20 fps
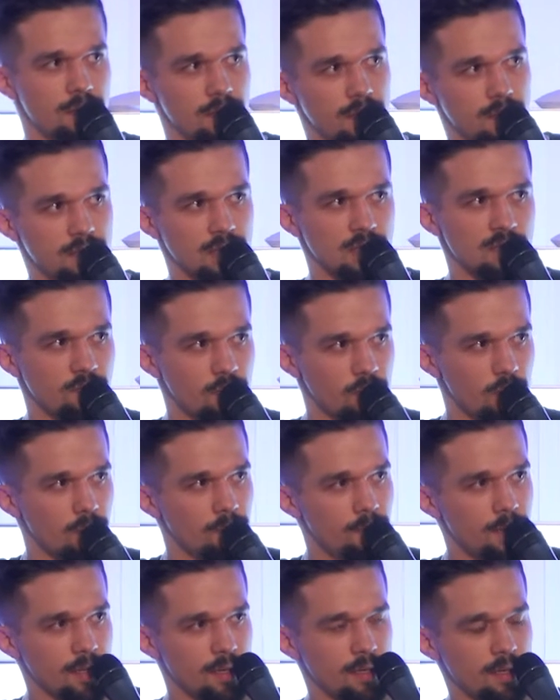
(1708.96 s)
instance for your
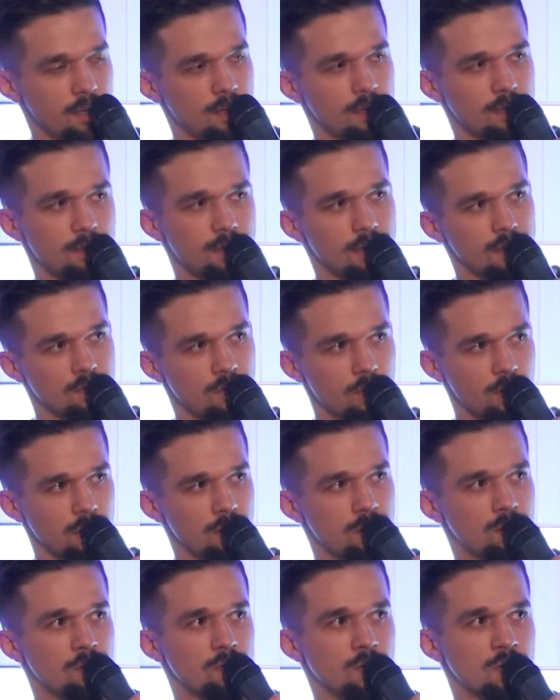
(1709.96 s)
backend, it's
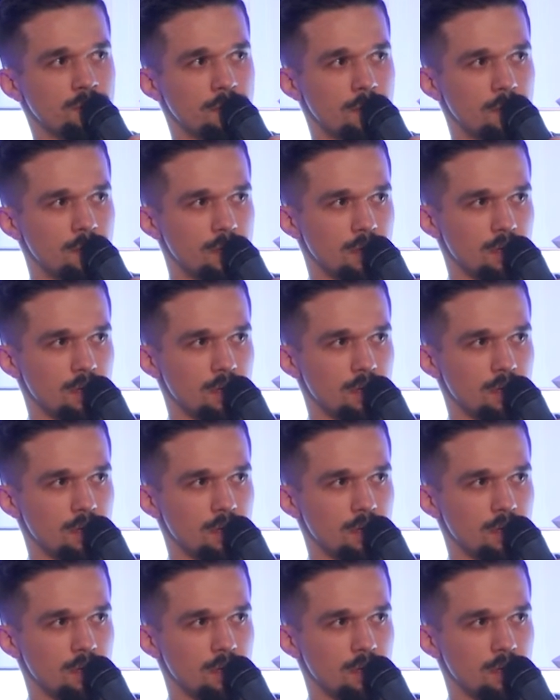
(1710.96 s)
going to spawn